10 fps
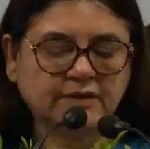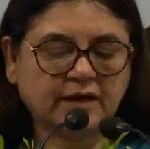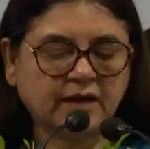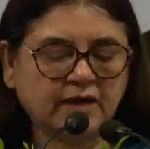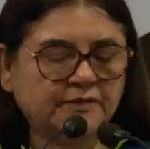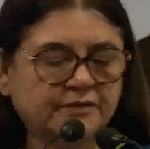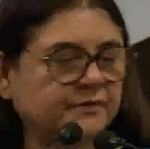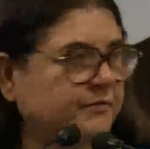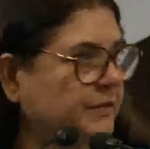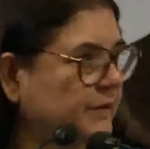our
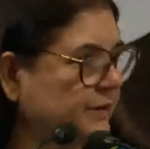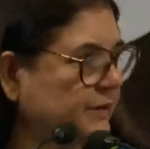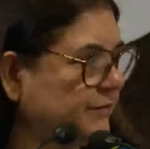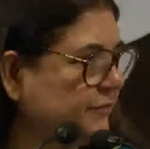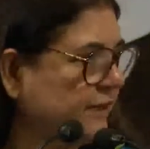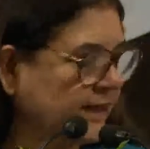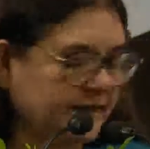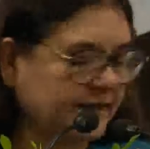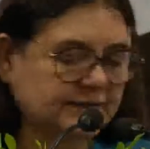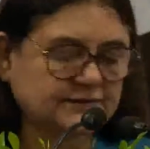
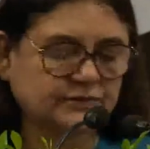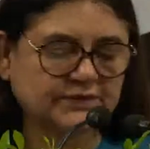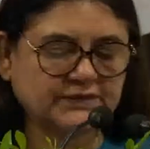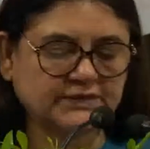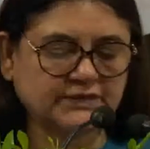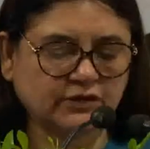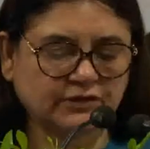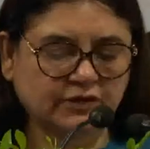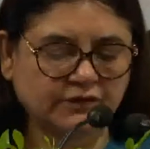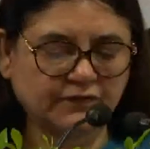Vidhayaks who are sitting on
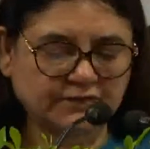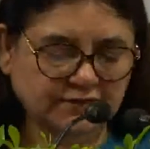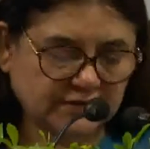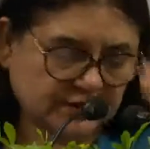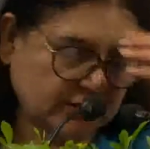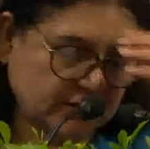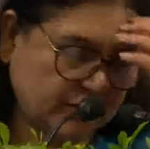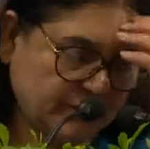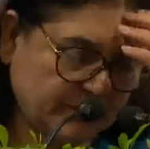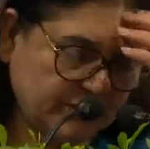
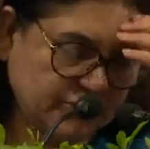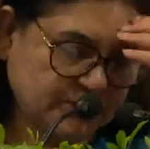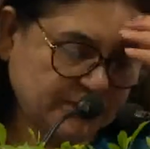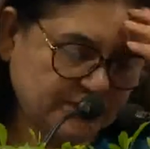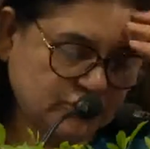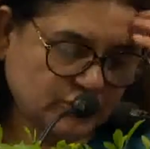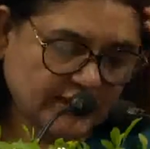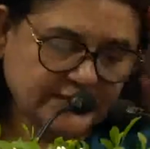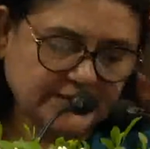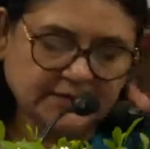the munch, Mr.
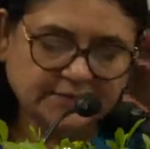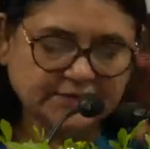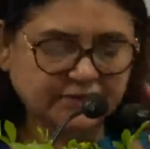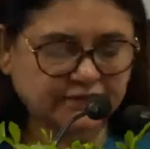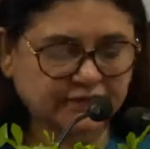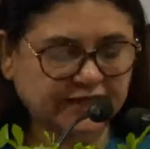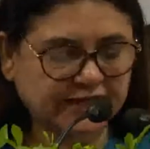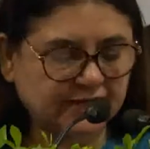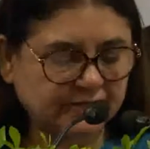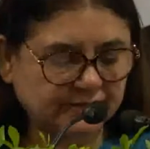Sukhadia, Mrs.
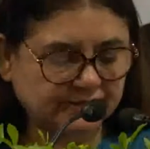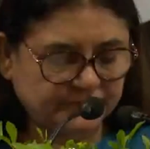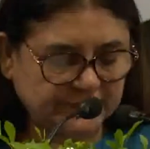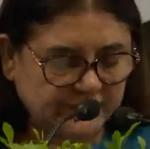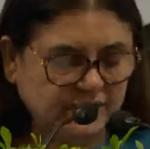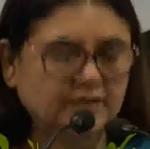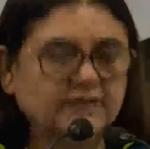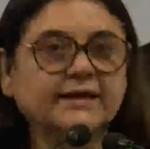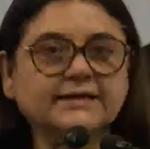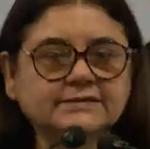Vakil,
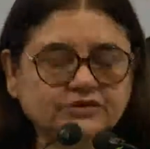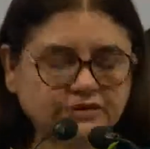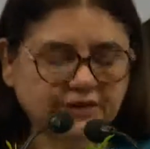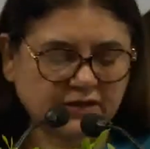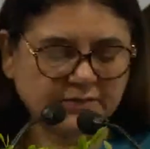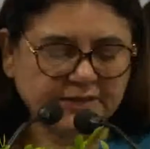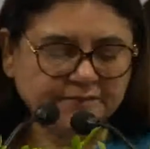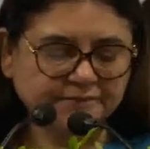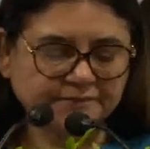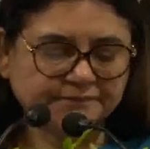ladies and gentlemen.
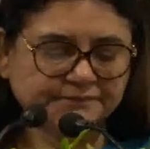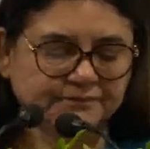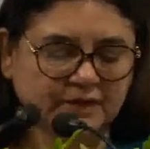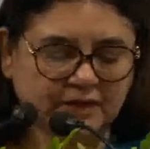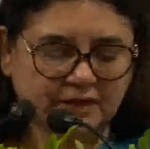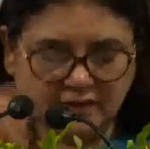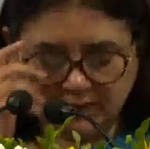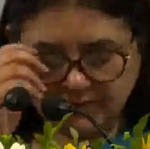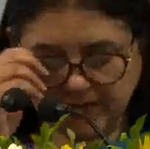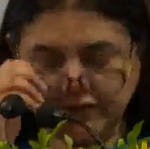
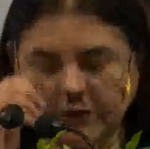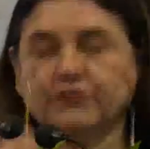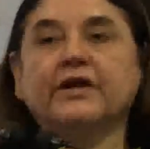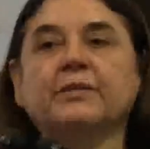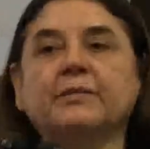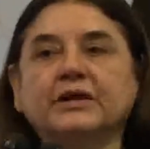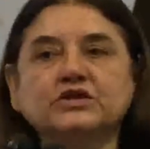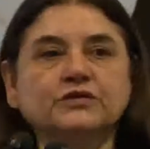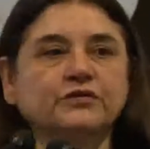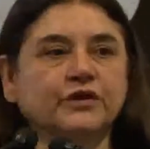Thank you very much
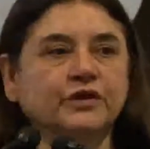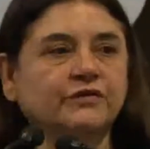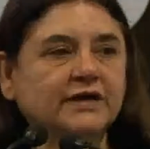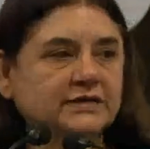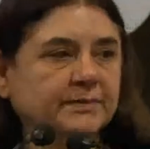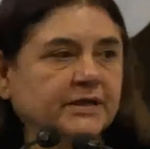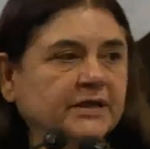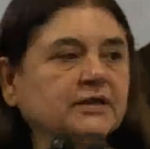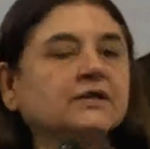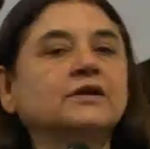for inviting me
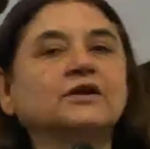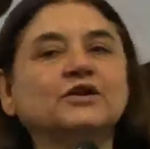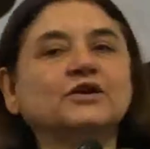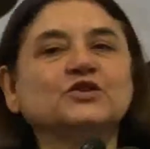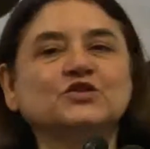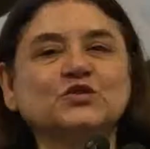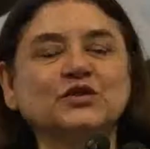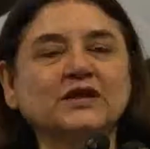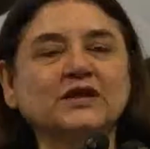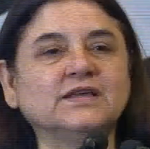to
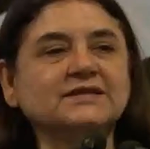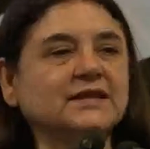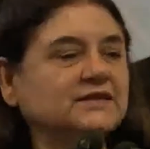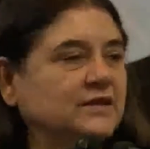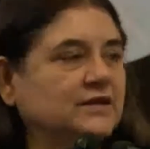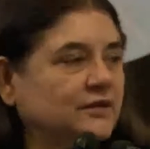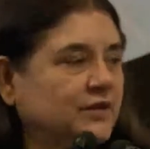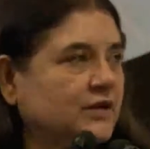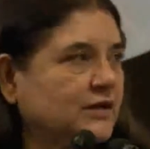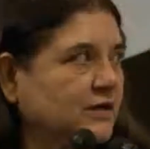the centenary